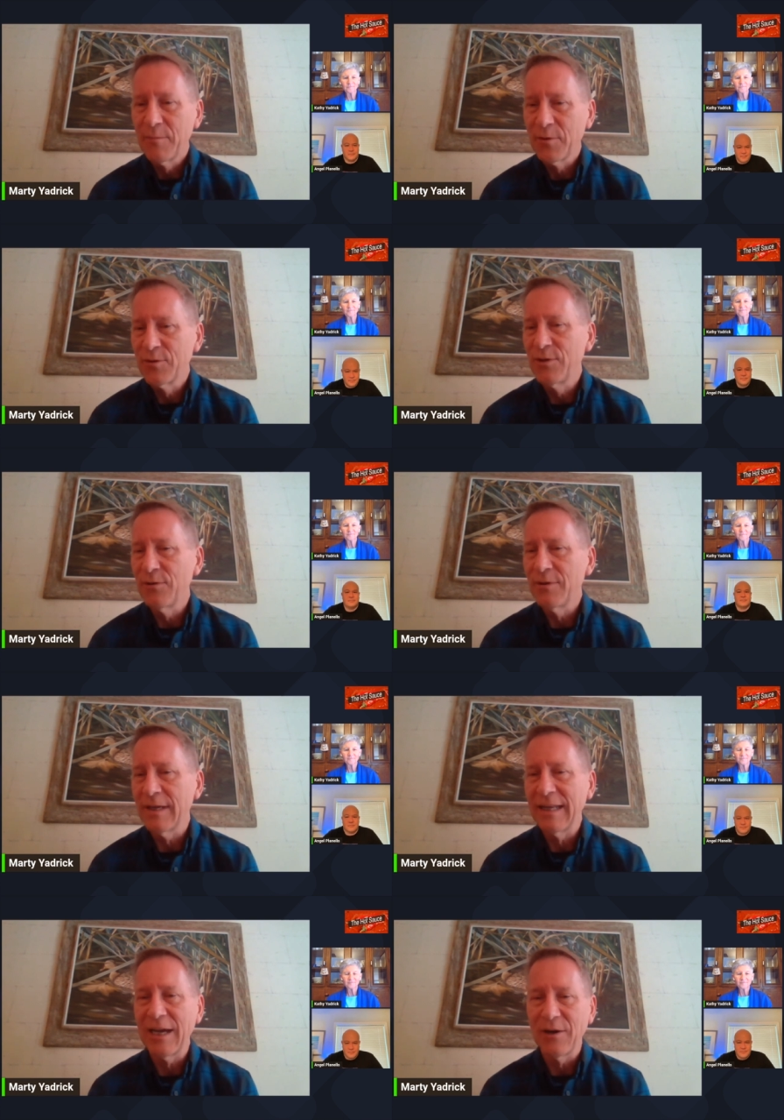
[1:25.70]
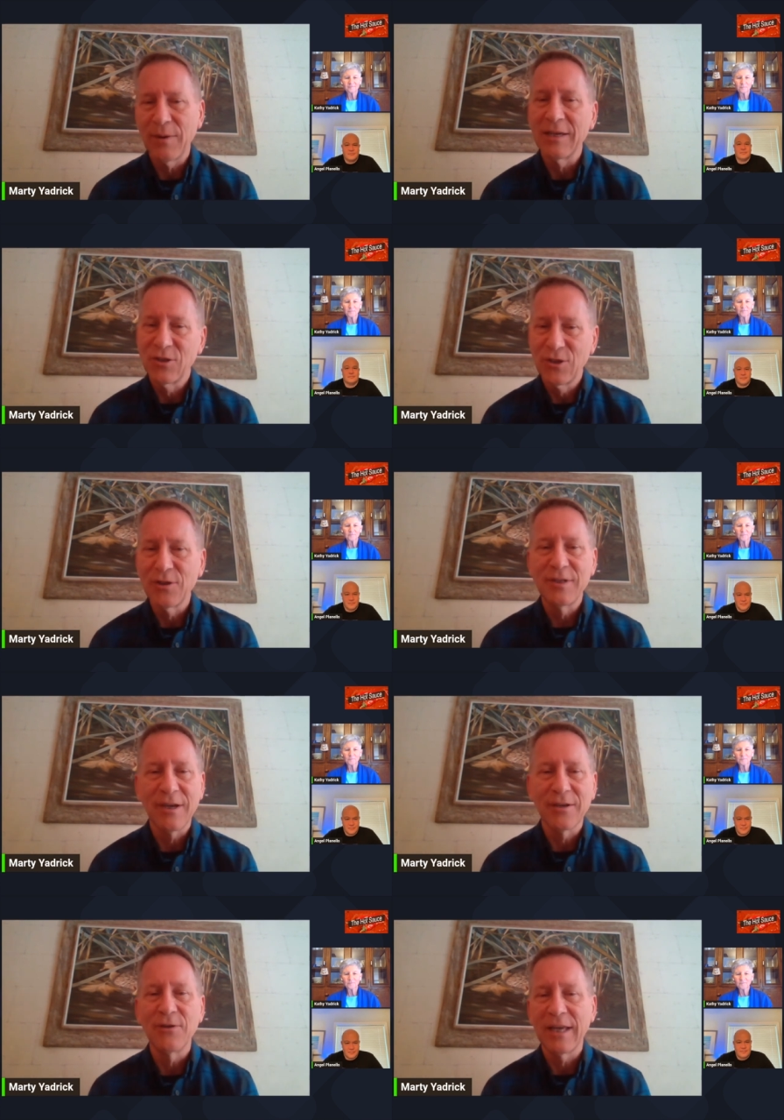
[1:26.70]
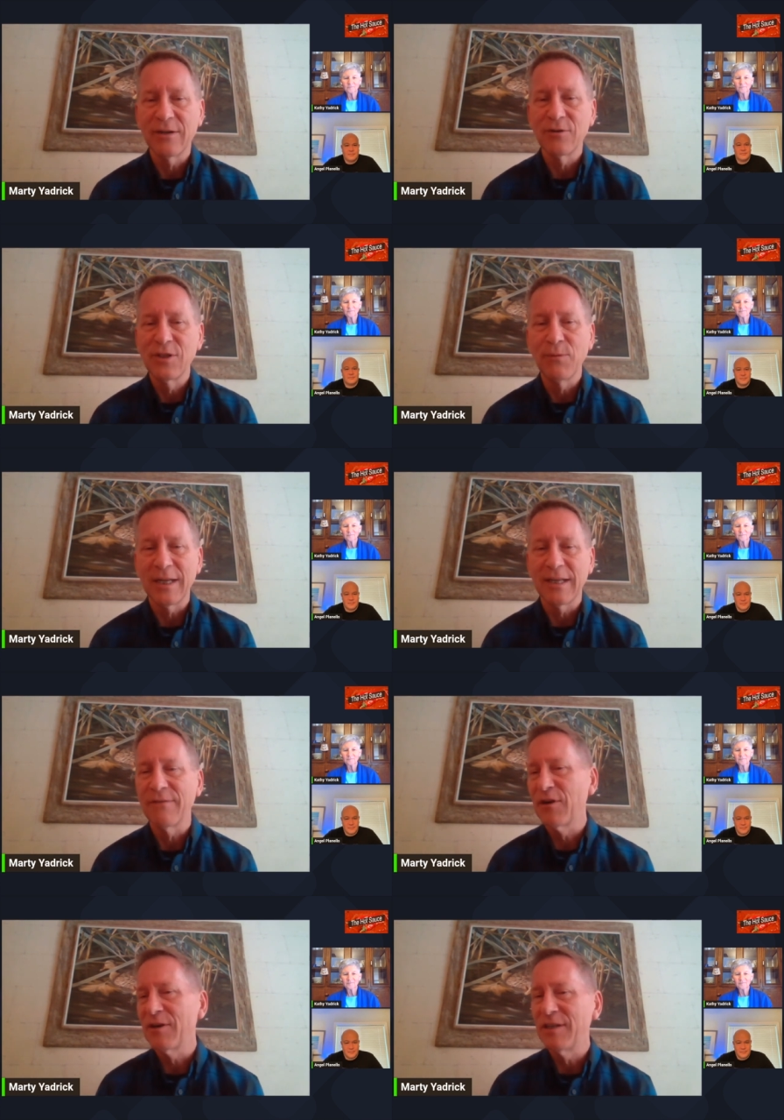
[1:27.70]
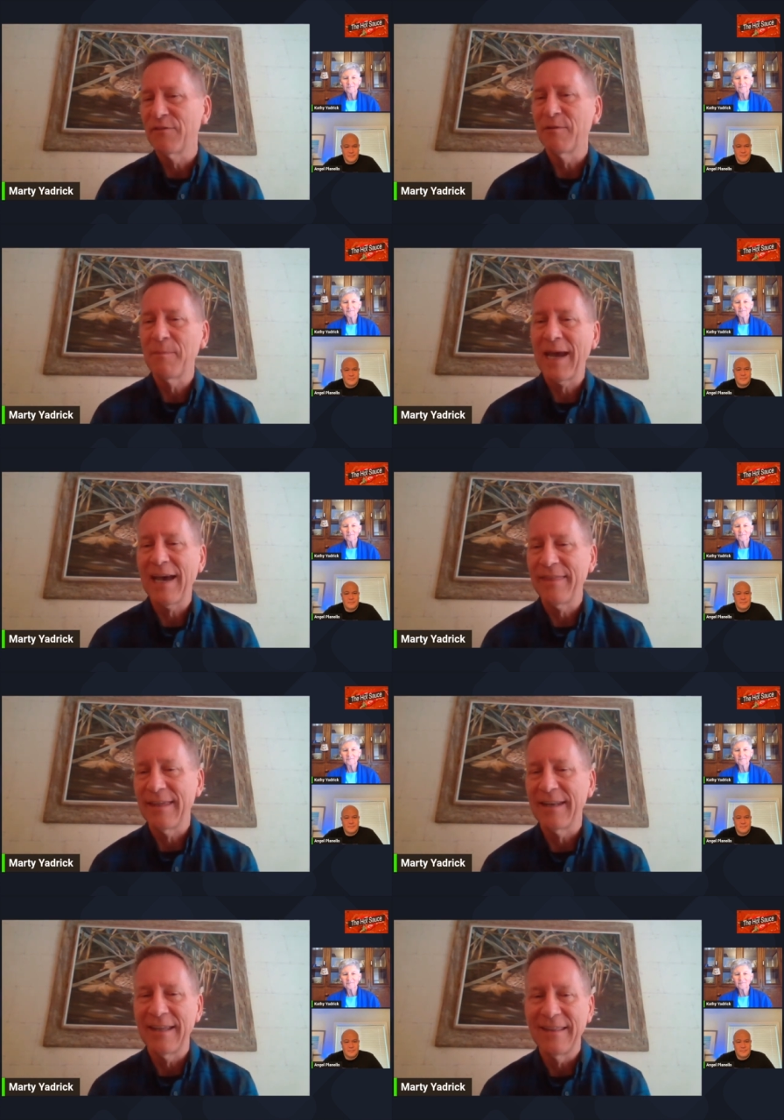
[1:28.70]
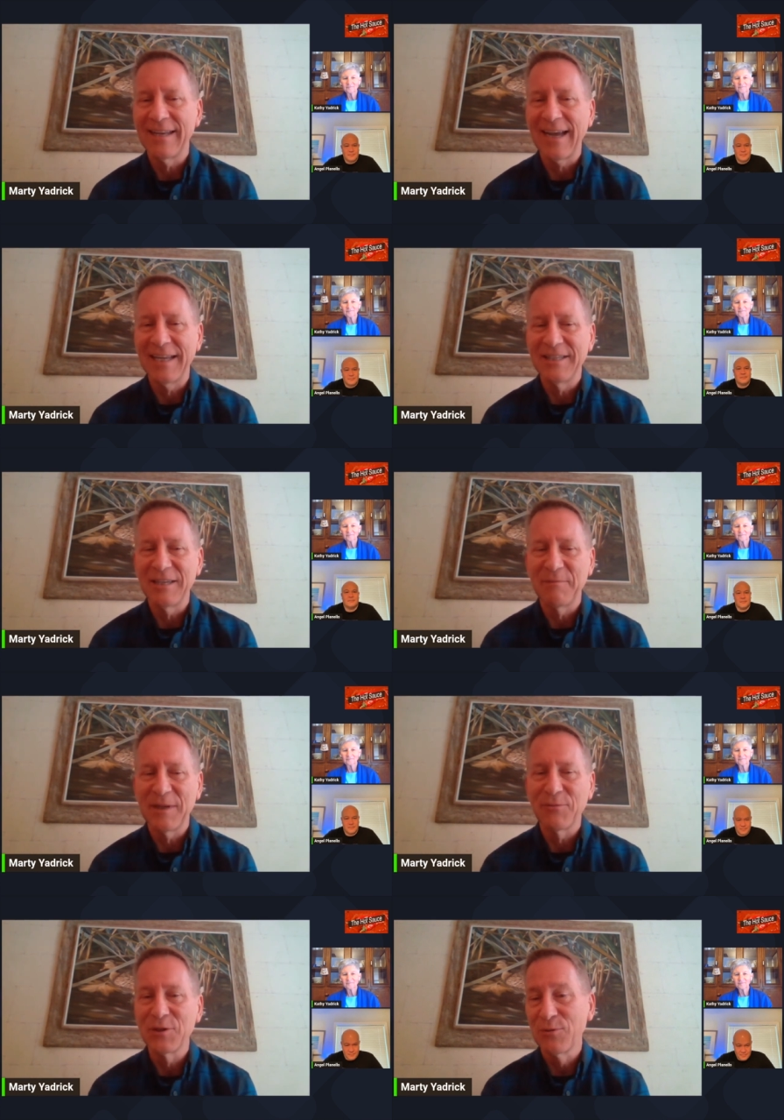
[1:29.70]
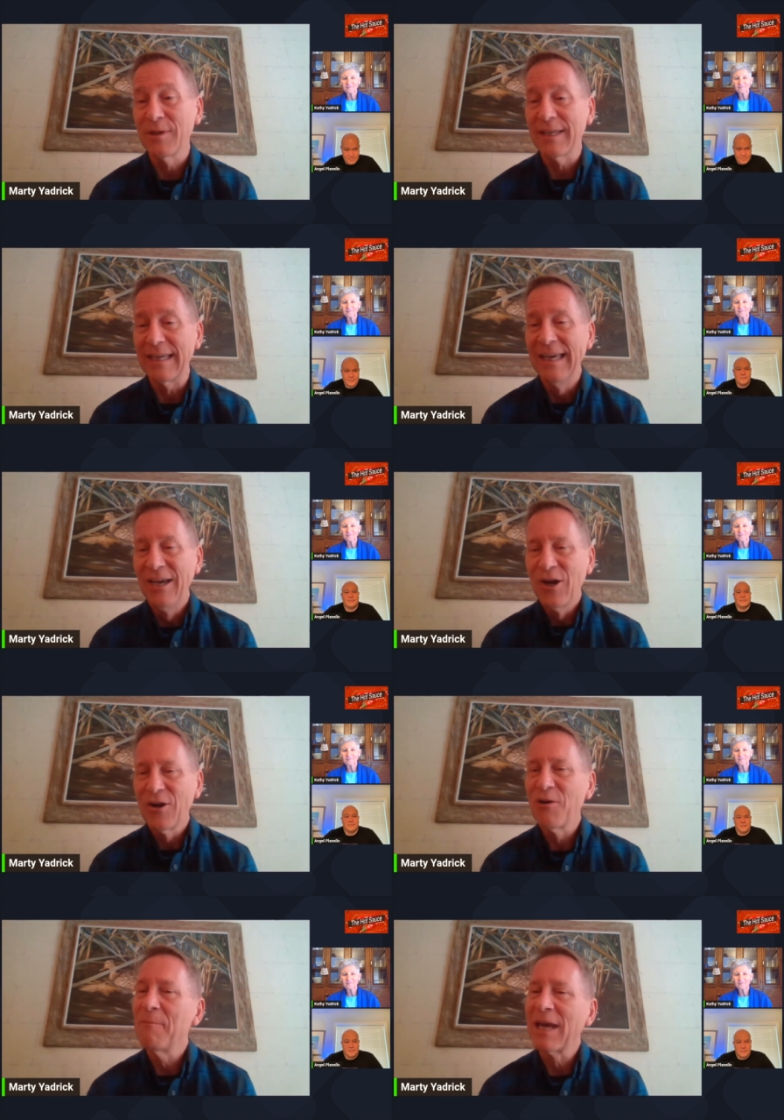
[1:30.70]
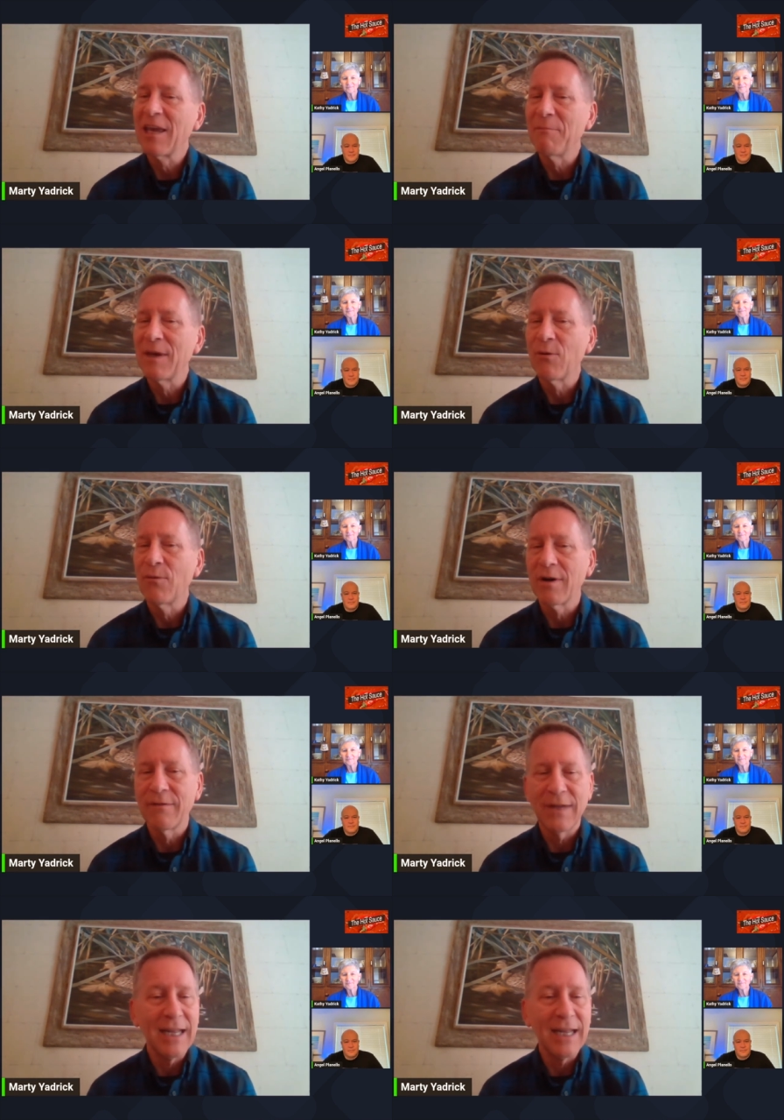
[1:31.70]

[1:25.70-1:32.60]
pursued it. Now, as she'll tell you later, she went a very different path than I did, but it was really her making me aware of it.